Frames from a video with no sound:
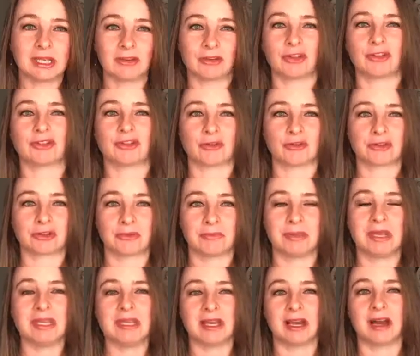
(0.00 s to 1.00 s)
out your social
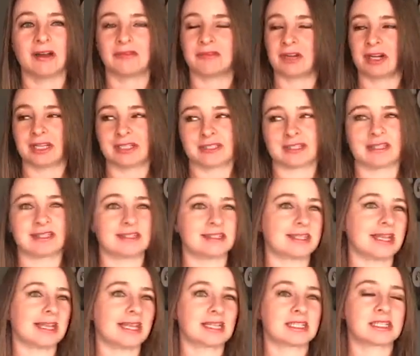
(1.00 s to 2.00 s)
media, for instance,
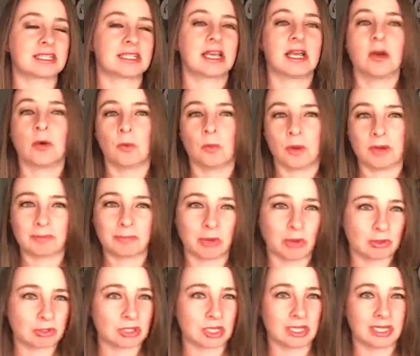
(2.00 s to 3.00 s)
say it's one
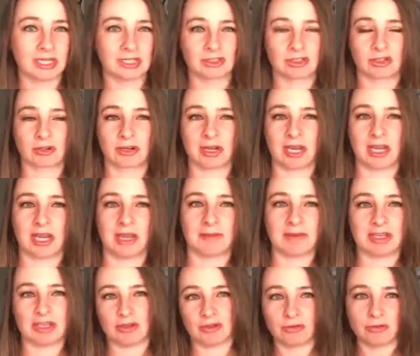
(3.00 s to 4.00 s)
post on Instagram
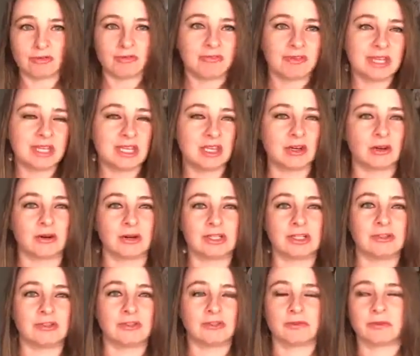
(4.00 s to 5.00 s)
and you do a video and
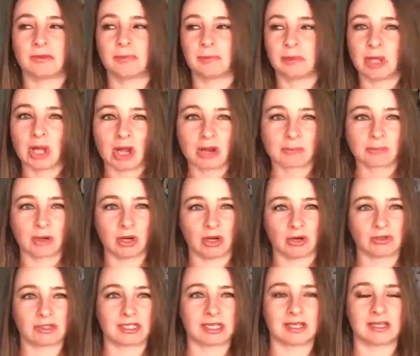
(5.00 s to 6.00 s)
you do a blog
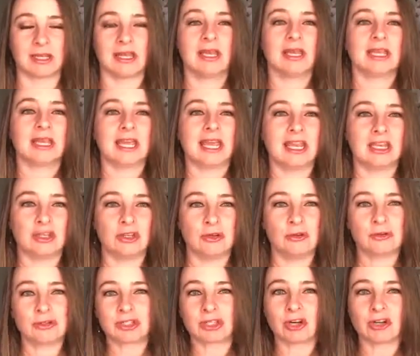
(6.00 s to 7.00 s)
post, and
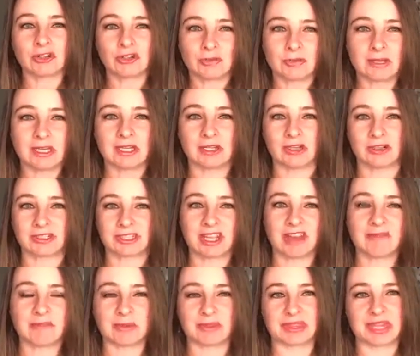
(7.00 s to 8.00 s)
you start doing it
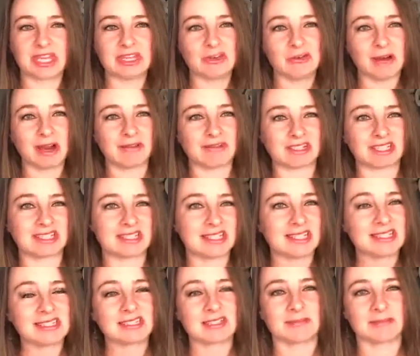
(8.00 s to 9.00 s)
yourself, but then you have a
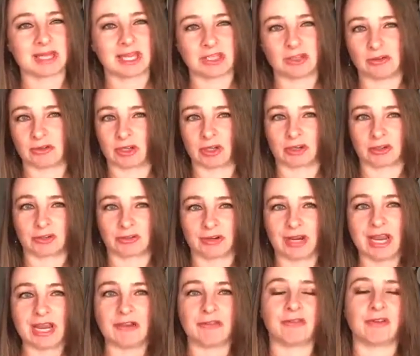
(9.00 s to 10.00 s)
system that you can
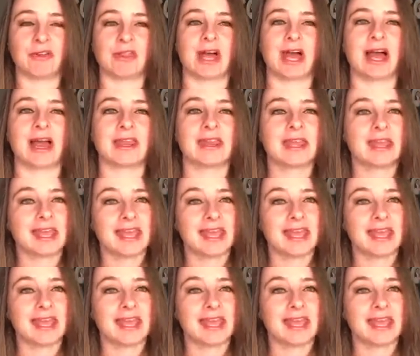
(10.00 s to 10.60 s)
create for that,